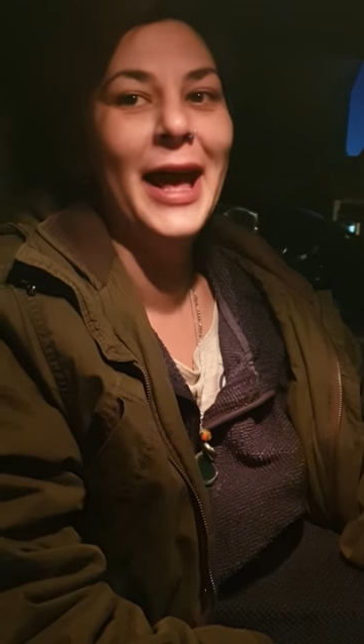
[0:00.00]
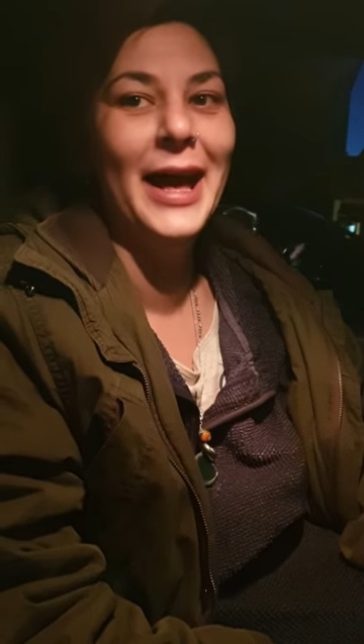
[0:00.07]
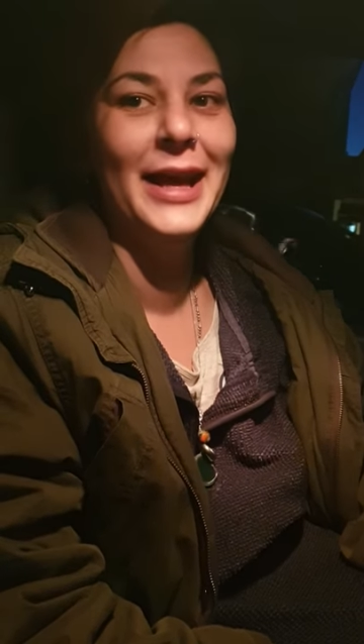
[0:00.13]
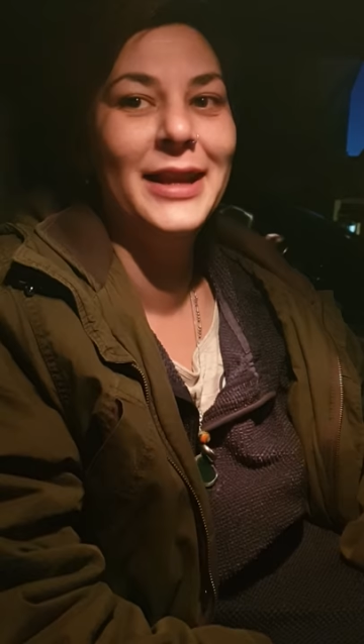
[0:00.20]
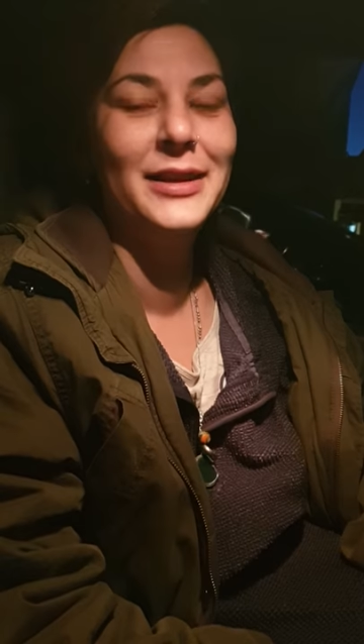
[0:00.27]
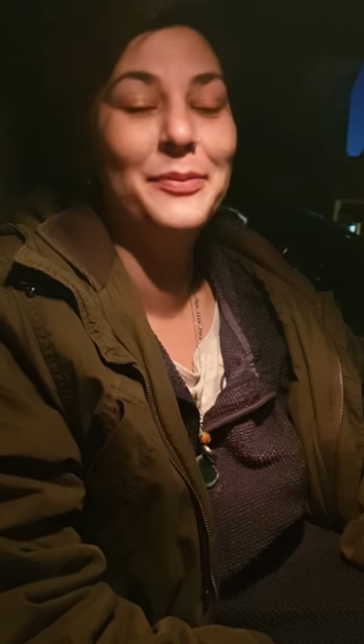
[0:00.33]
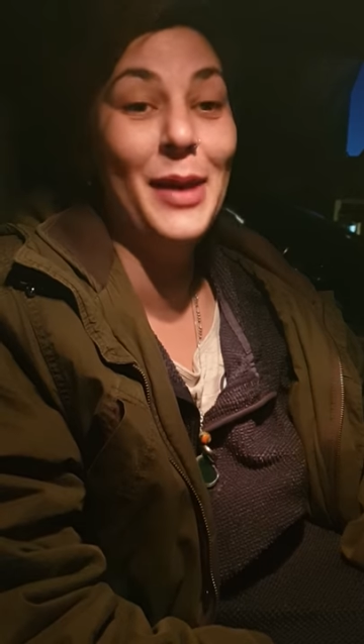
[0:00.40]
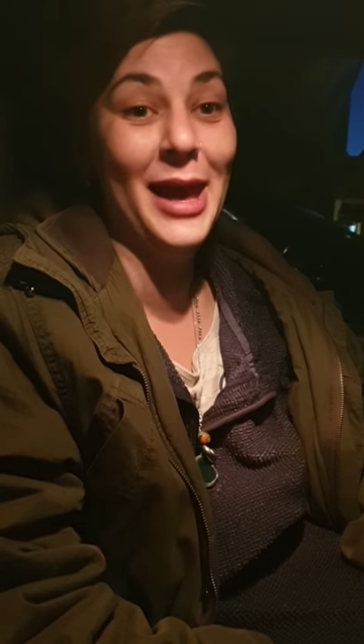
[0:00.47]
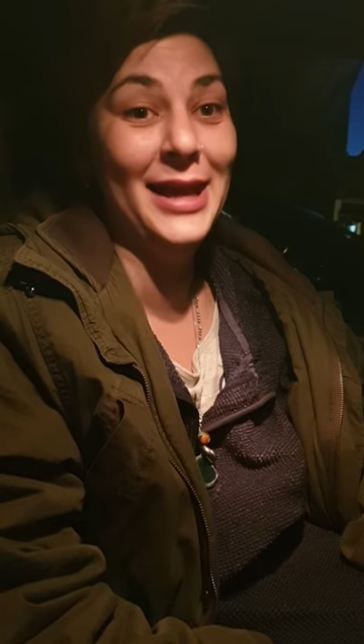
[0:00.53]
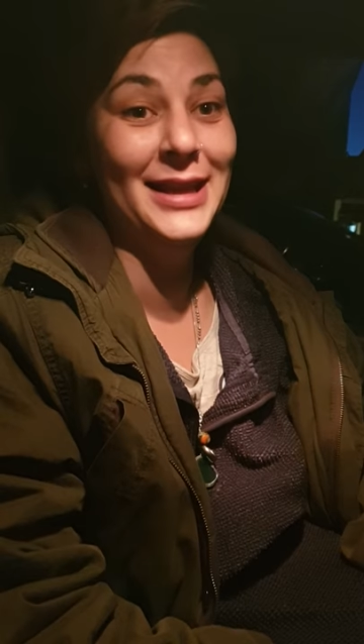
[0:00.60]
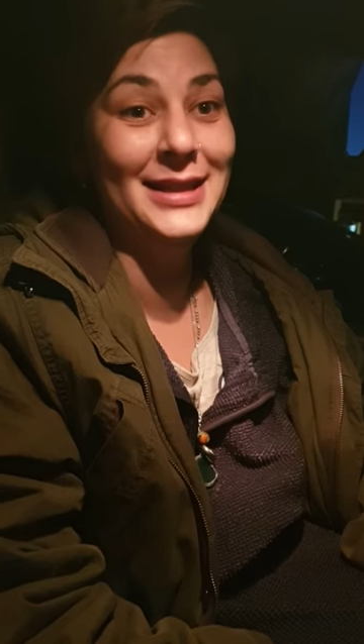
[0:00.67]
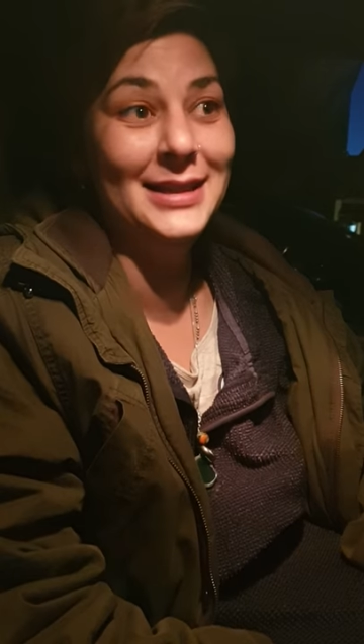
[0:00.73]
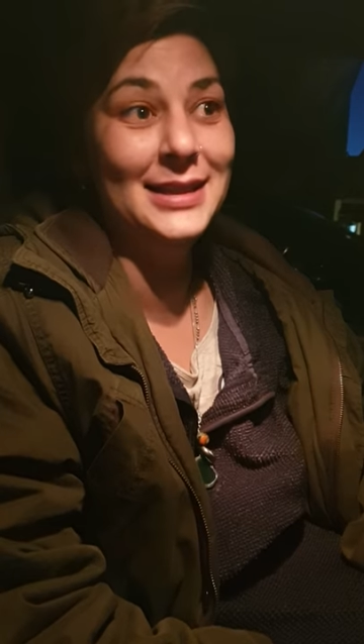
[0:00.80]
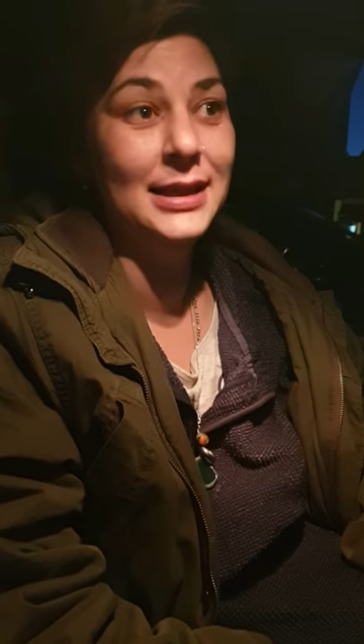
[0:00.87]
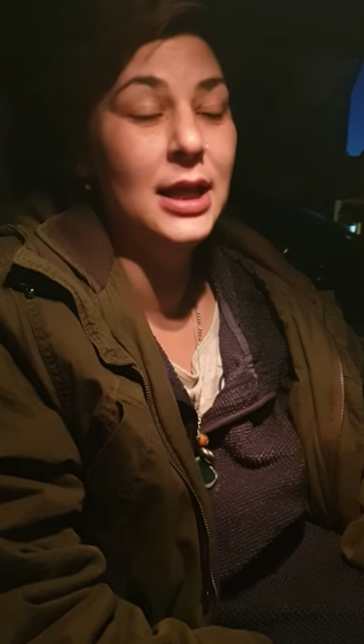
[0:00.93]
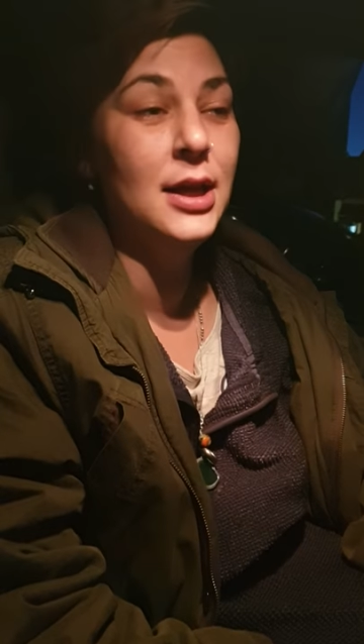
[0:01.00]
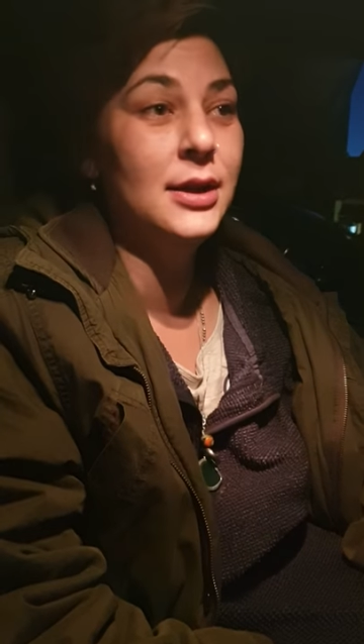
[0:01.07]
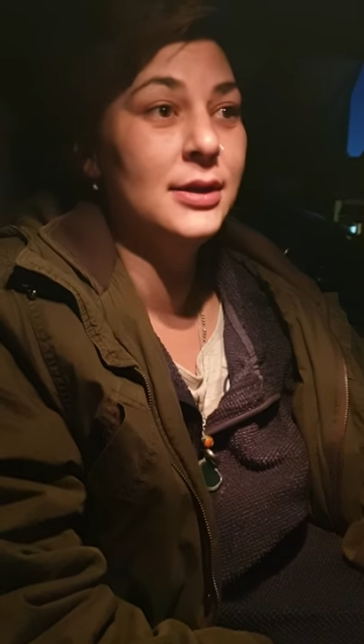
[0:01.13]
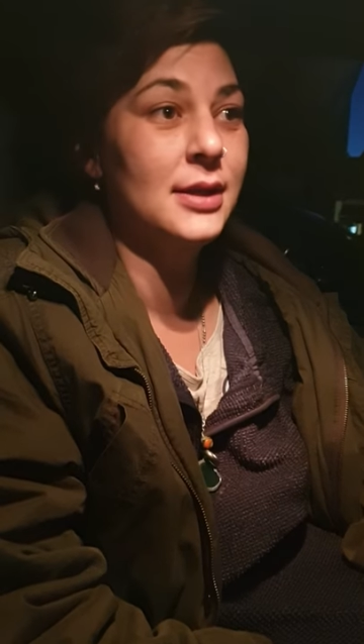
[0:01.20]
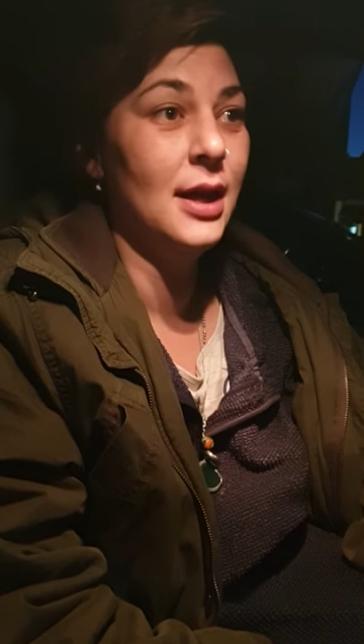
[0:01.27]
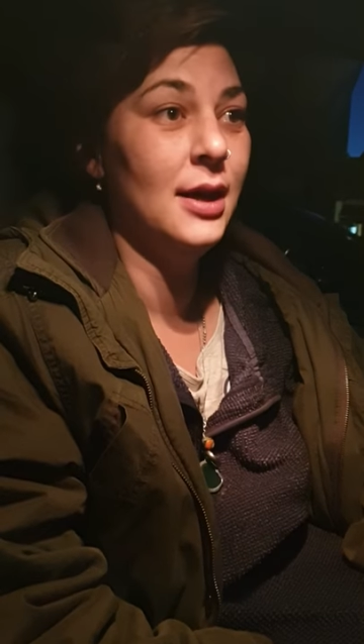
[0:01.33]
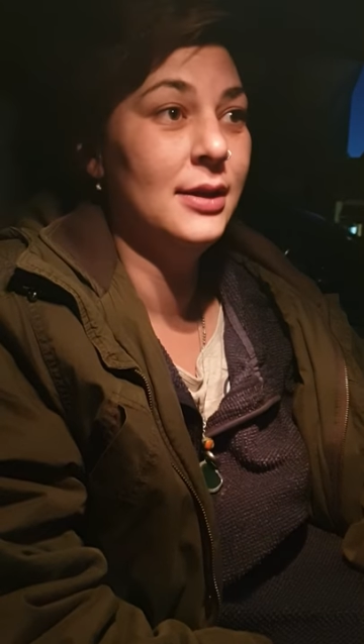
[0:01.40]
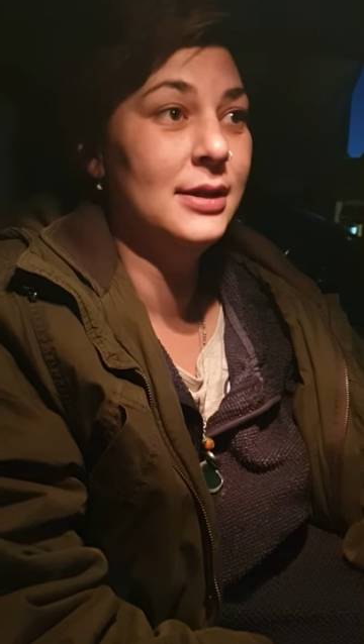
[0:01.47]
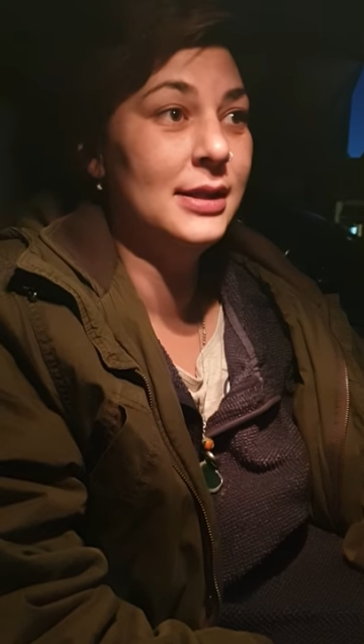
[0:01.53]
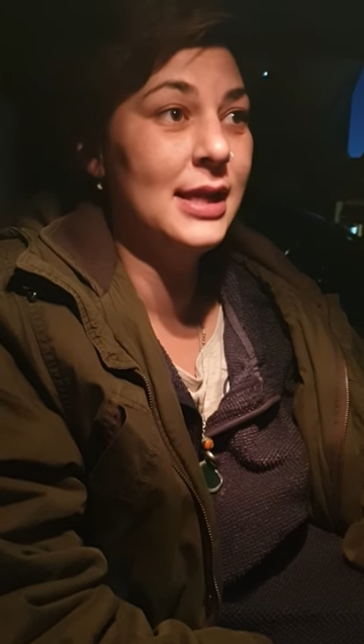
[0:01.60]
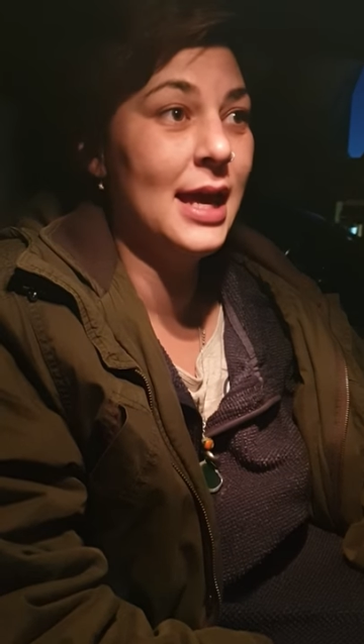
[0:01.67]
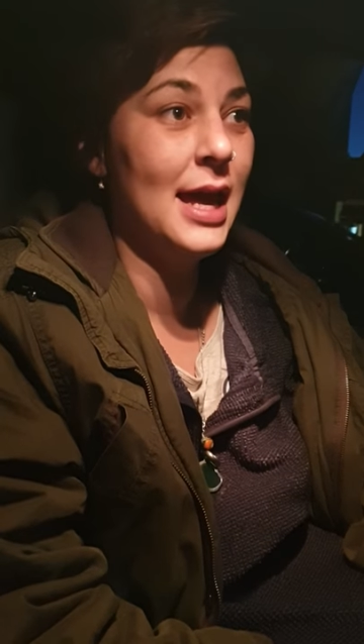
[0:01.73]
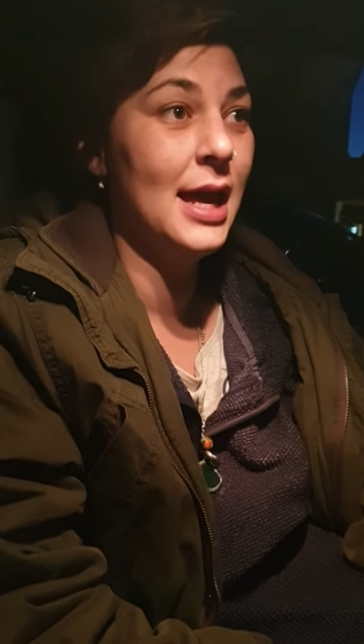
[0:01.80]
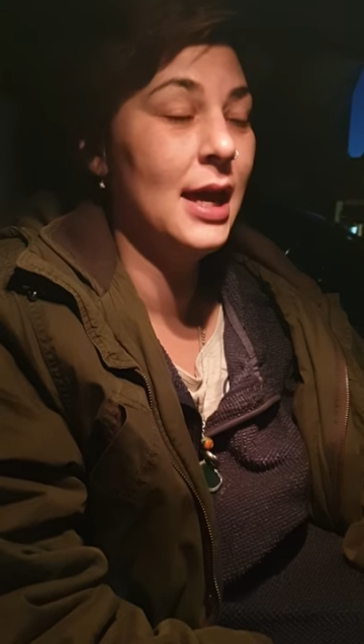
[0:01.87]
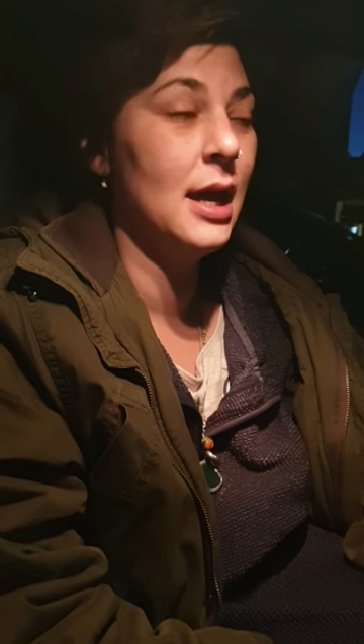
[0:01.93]
and pains. So
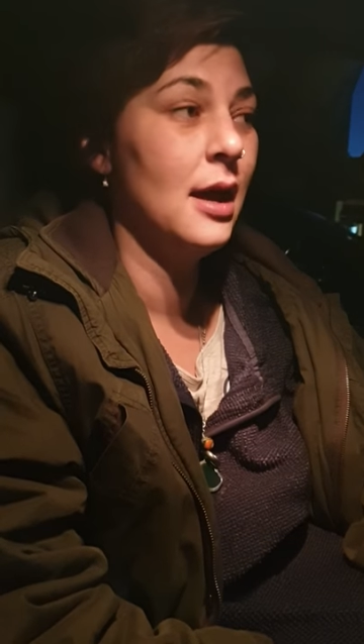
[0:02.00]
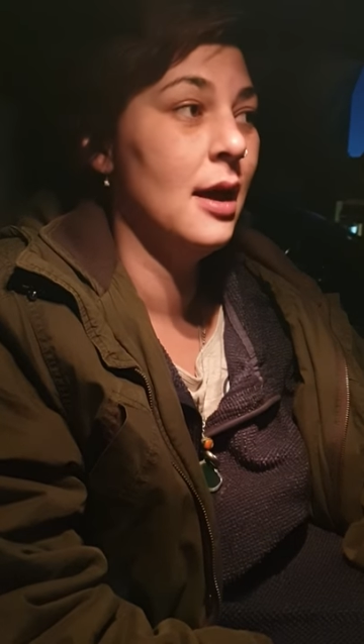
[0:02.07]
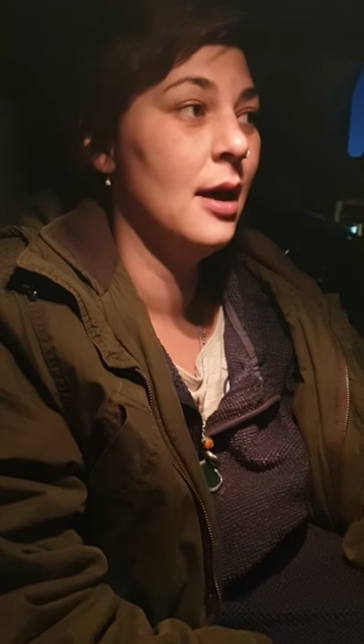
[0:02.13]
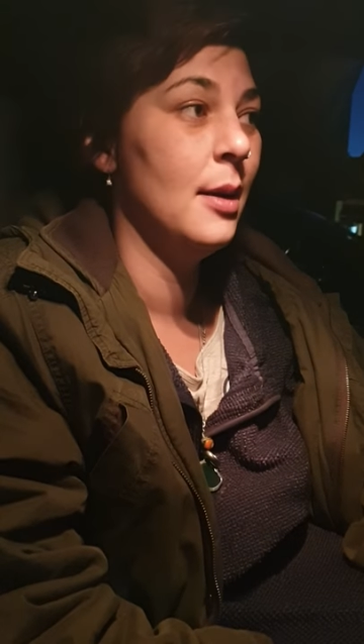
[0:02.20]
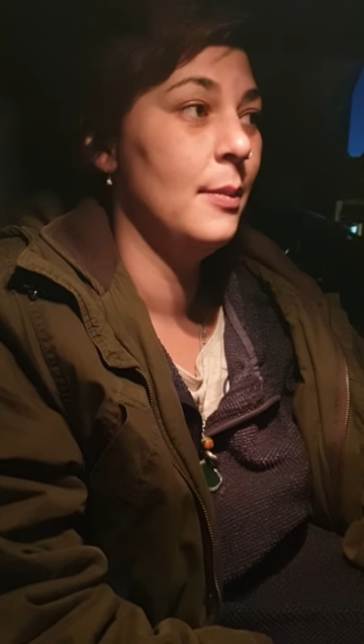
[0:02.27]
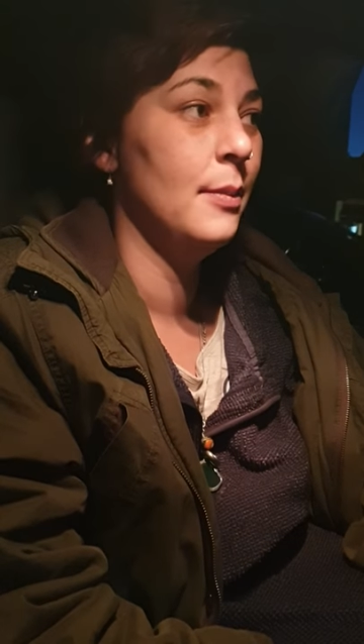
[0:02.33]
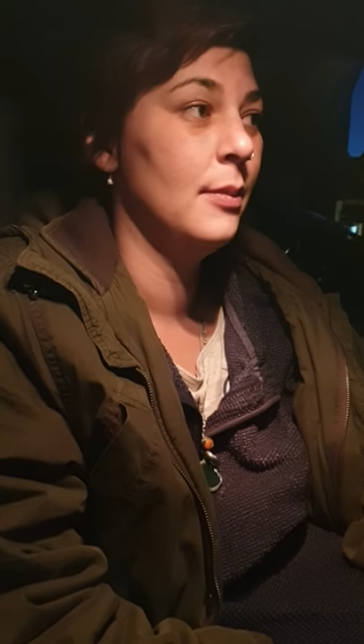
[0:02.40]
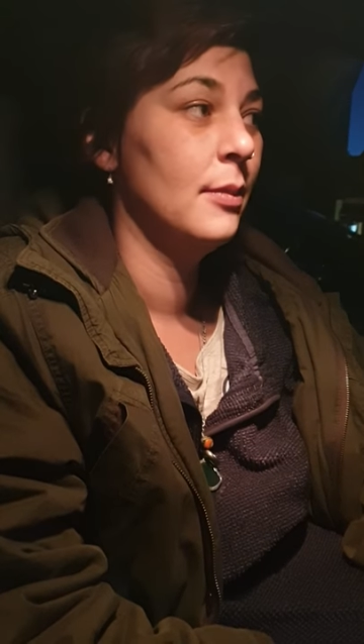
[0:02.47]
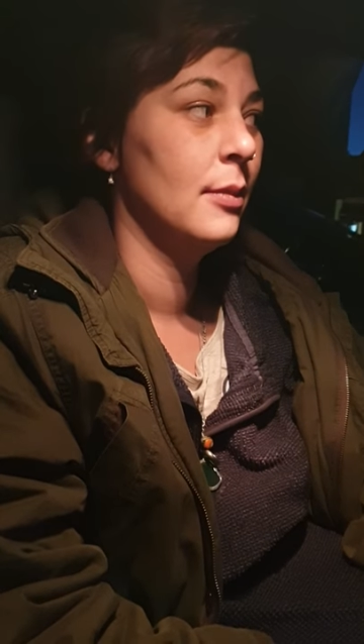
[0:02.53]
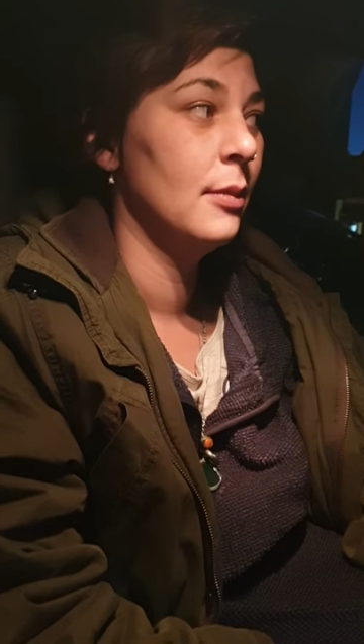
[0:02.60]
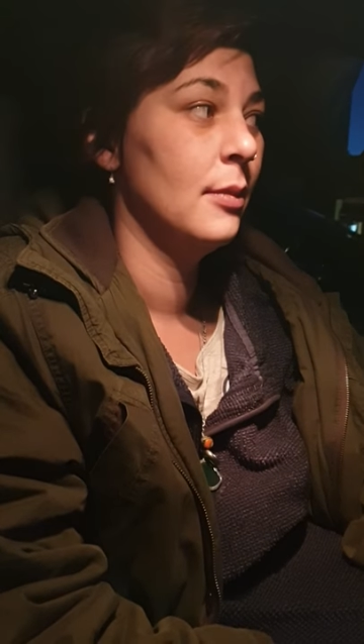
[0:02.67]
today, um,